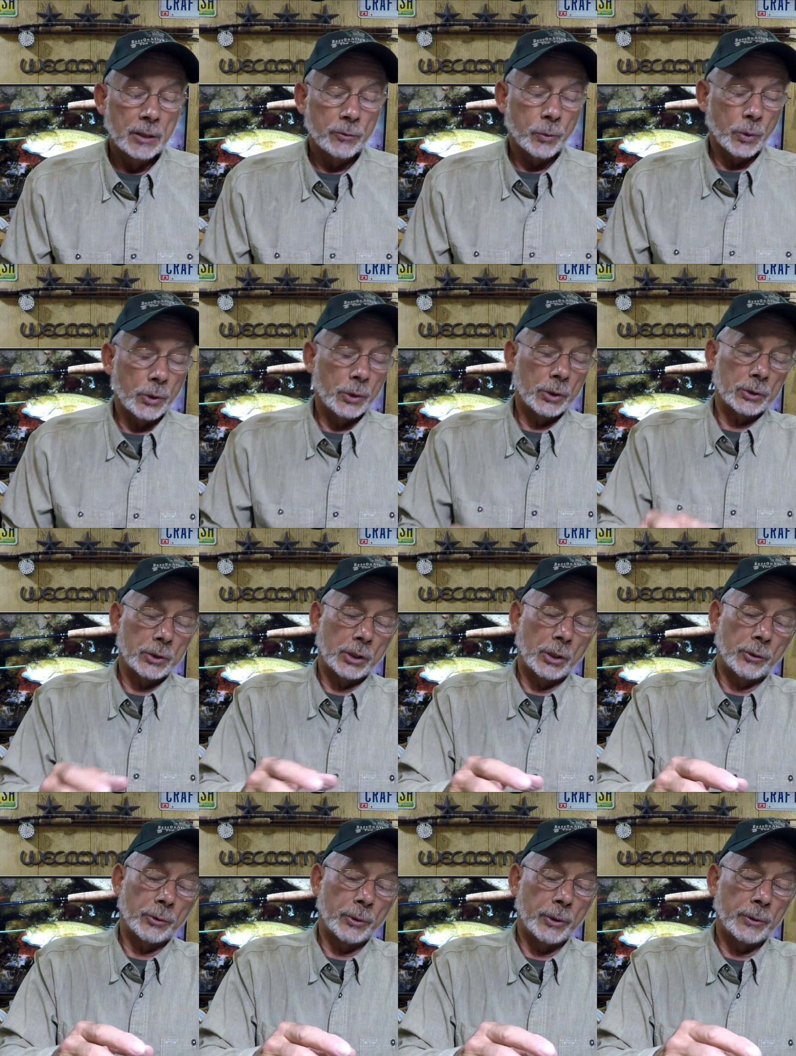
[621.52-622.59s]
hook to
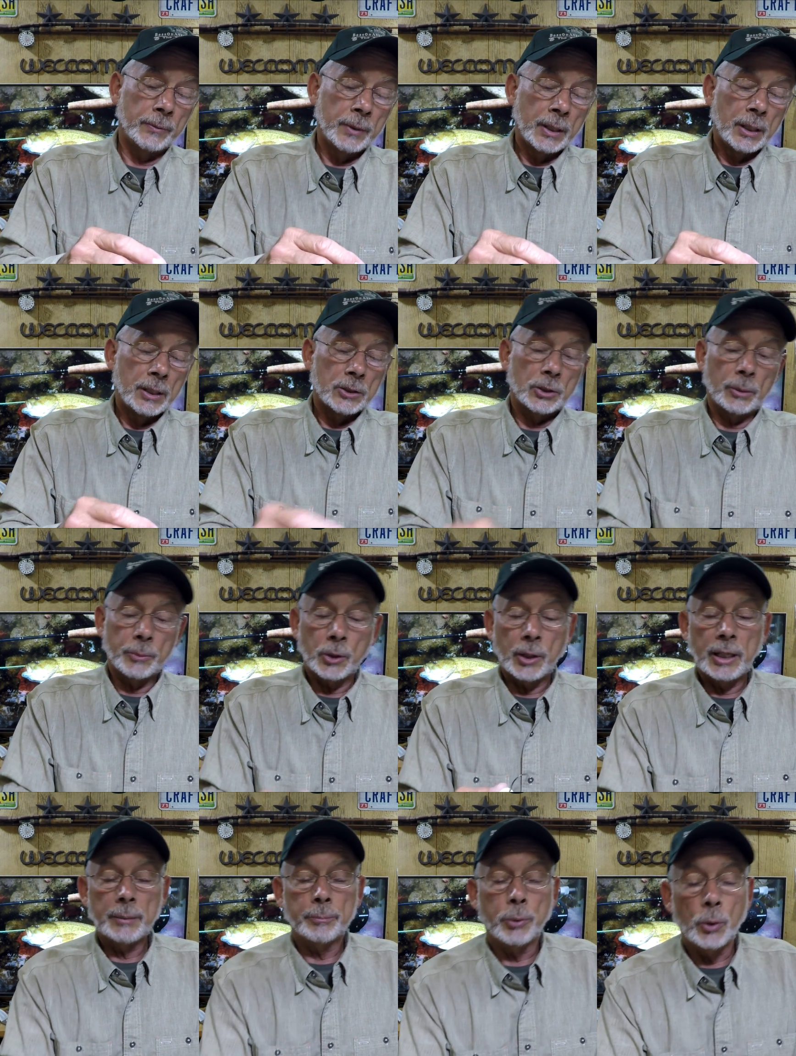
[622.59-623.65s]
go through. So I'm going to go
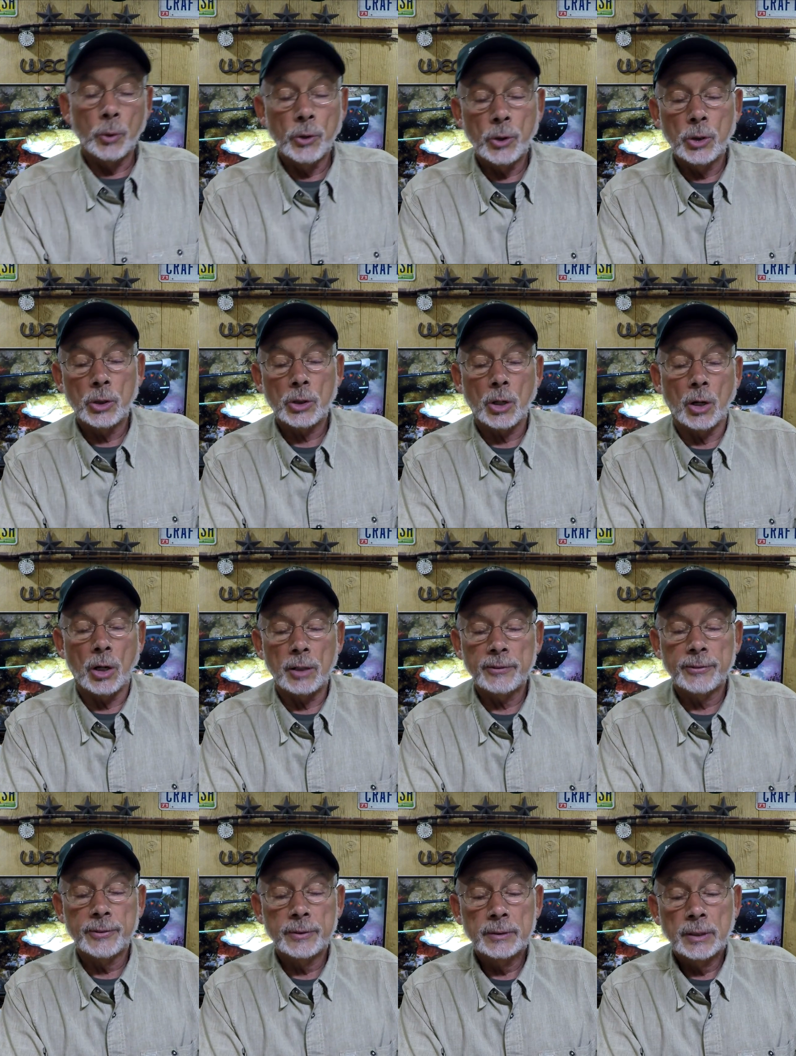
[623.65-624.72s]
ahead and pull the hook
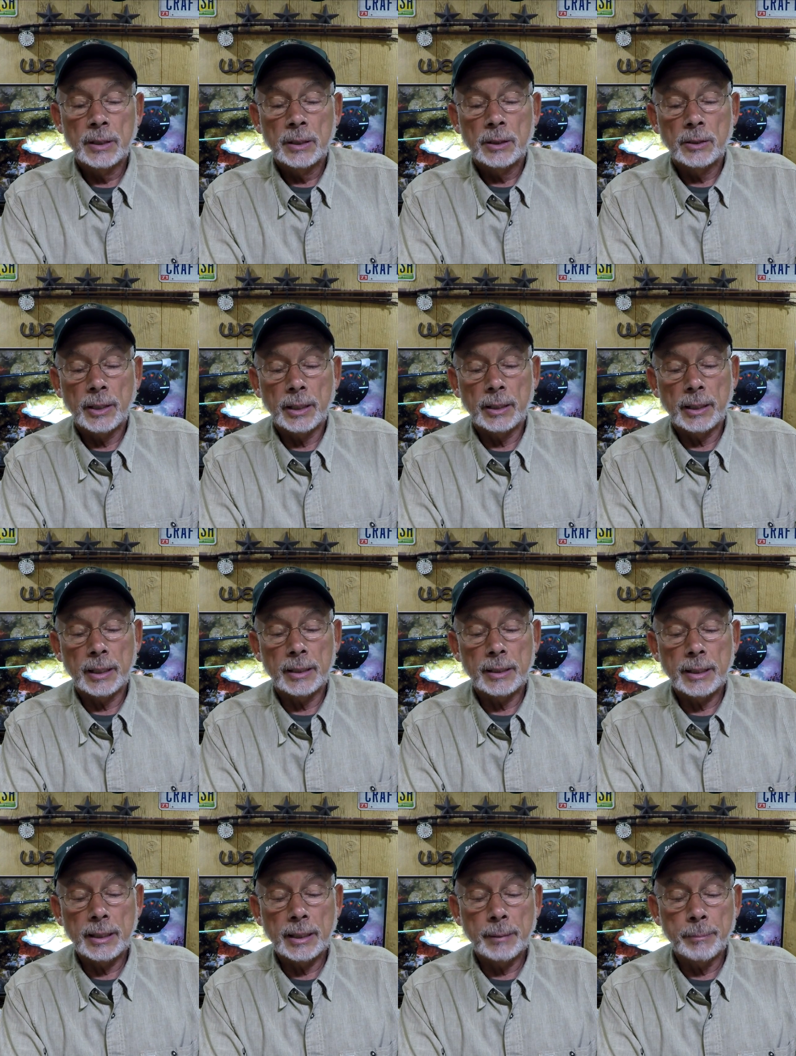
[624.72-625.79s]
off and
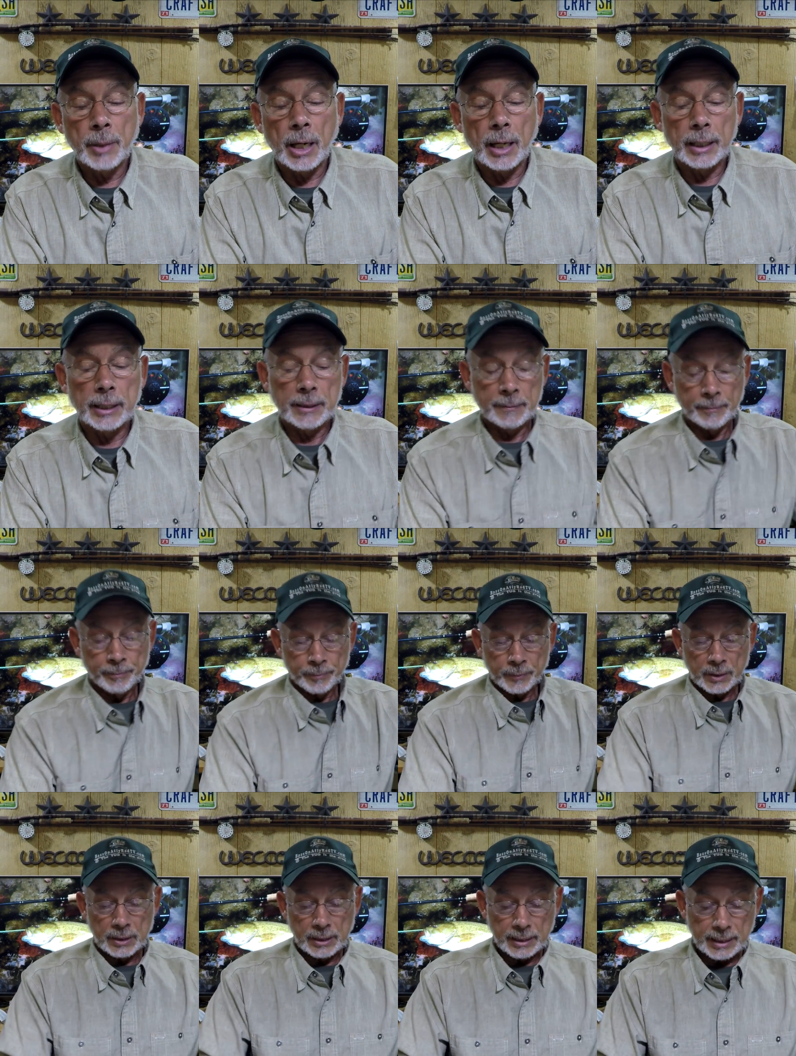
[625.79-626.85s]
the body.
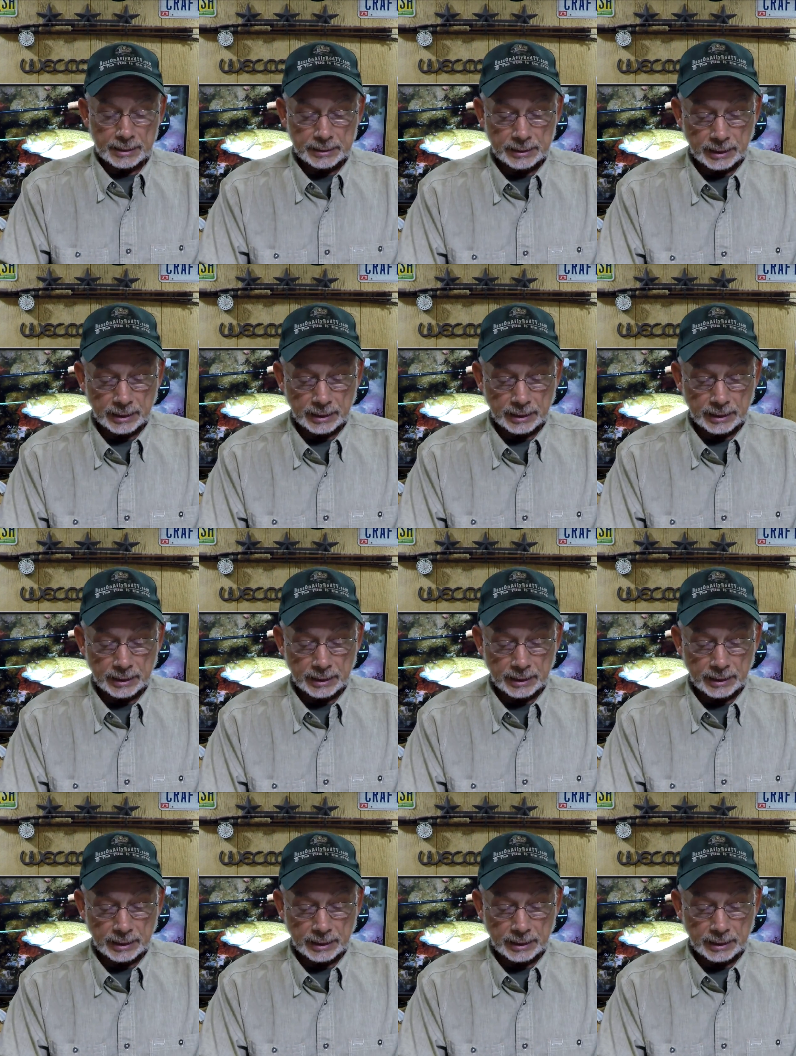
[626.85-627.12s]
And the next